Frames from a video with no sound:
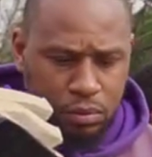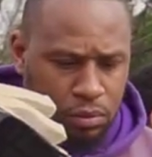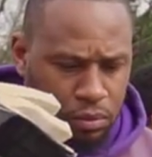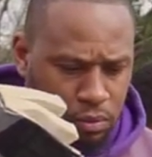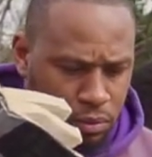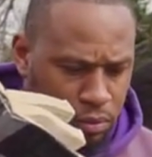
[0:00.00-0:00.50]

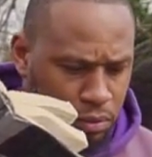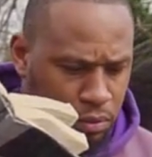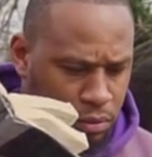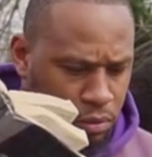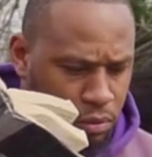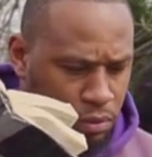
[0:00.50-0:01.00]

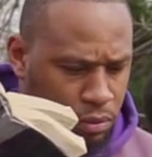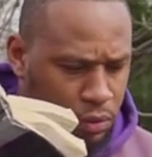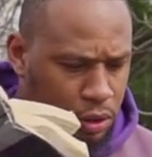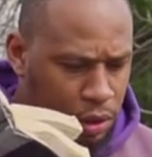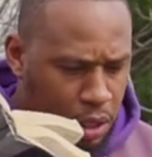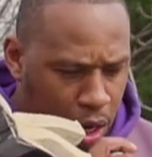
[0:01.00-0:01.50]

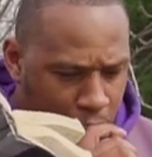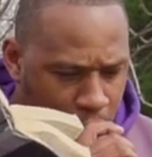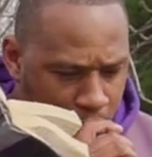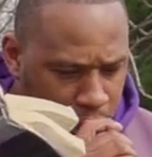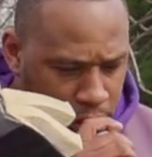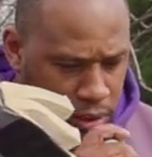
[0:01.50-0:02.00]

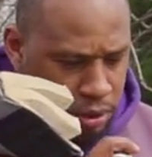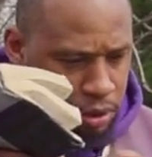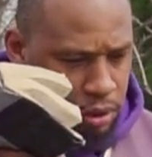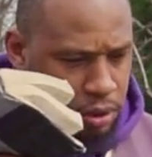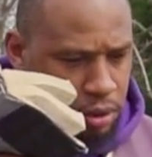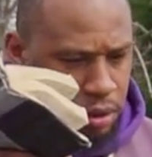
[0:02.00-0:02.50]

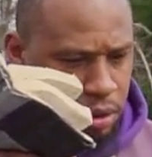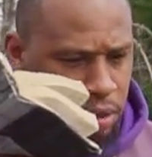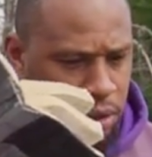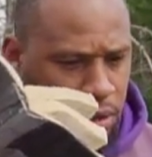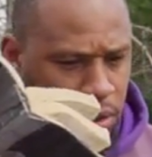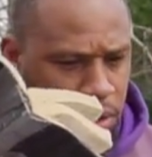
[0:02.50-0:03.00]

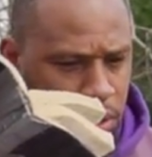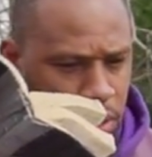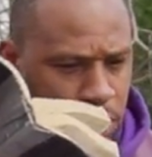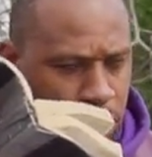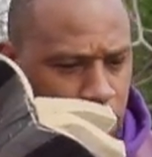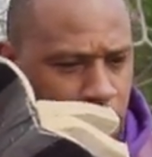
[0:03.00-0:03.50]

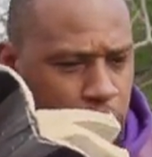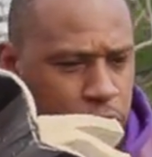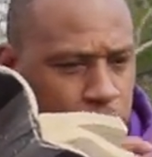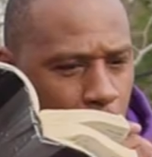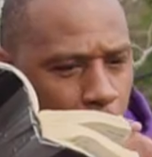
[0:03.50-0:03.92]
(not speaking)